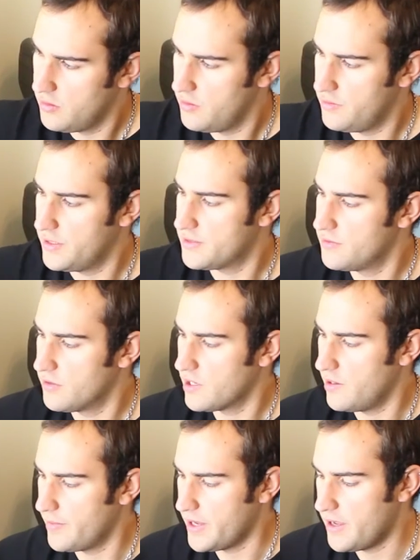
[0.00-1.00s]
and that's not
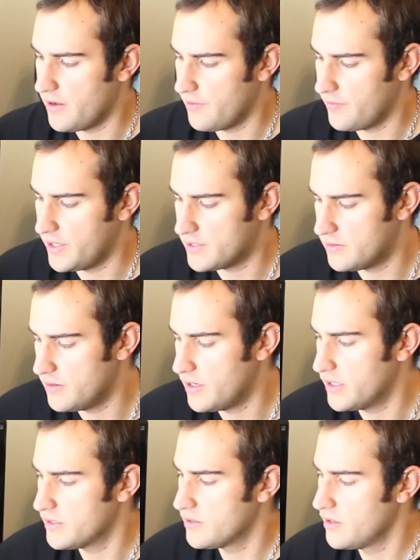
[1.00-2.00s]
coming out. That's
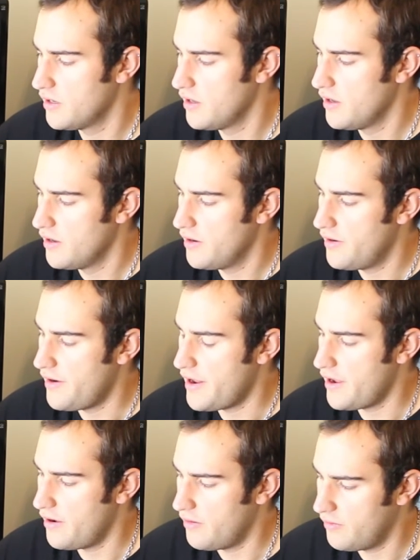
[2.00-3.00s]
nice.
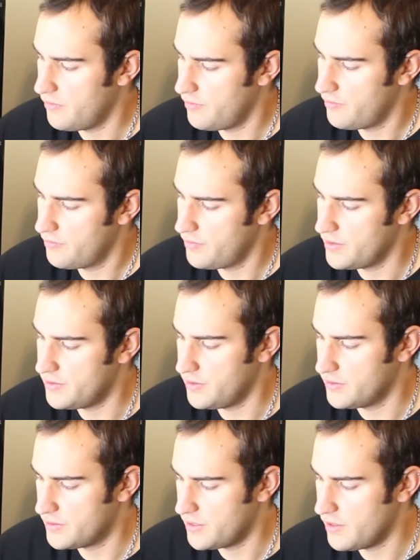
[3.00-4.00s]
Now, as you
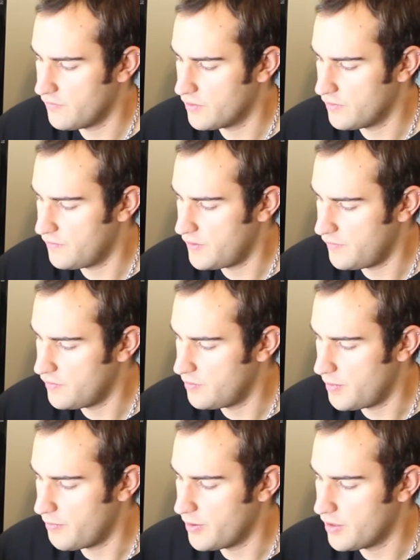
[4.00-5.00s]
can see, I've got a fair few
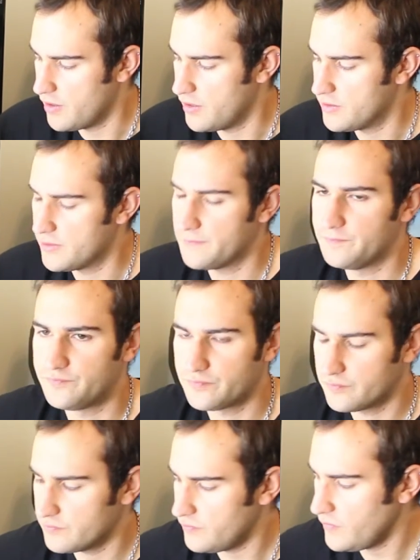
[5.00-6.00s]
memory cards,
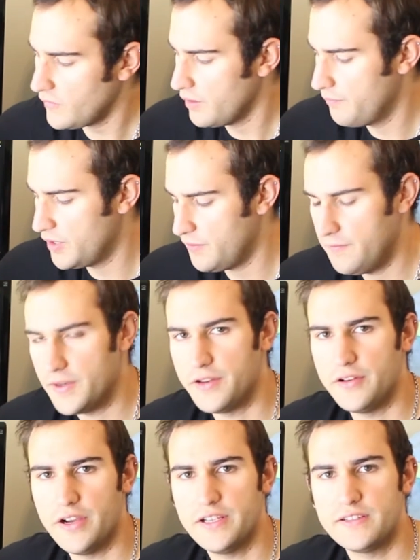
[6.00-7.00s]
and they'll fit
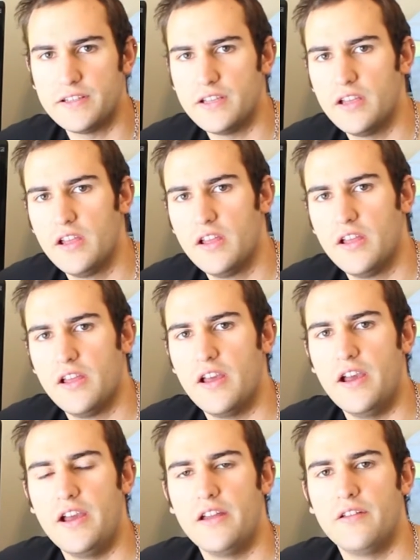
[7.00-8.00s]
in nicely.
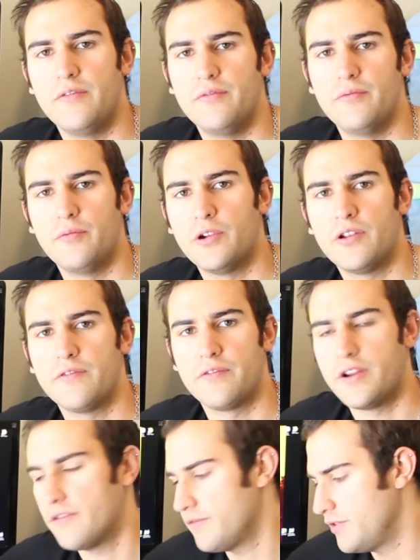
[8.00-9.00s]
And what I've
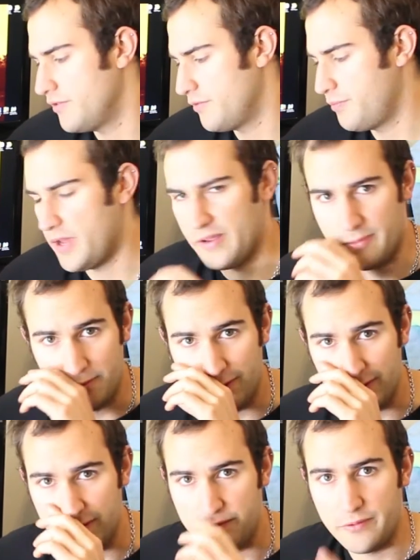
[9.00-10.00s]
read a few people
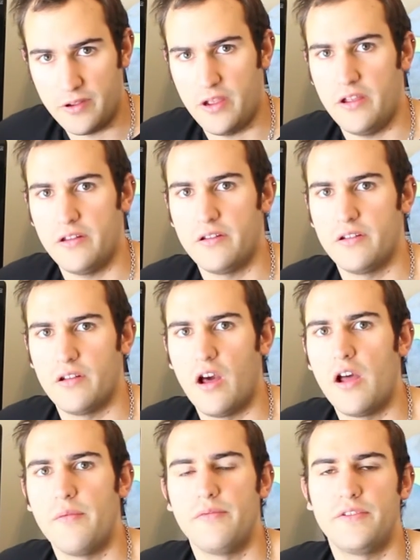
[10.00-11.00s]
do, and
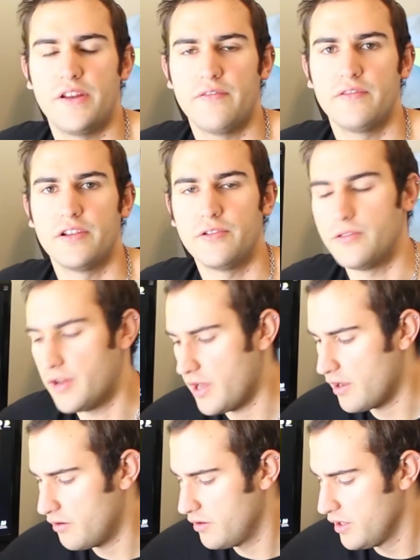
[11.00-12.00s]
I definitely do
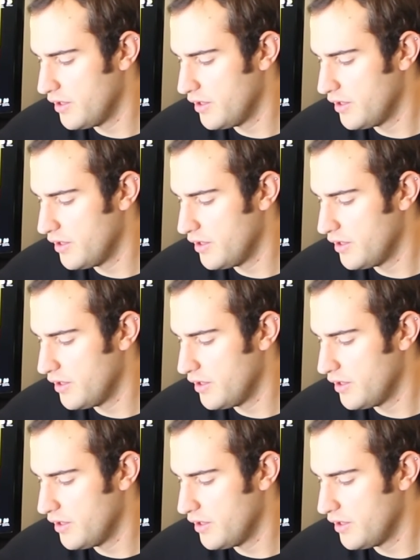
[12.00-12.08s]
now,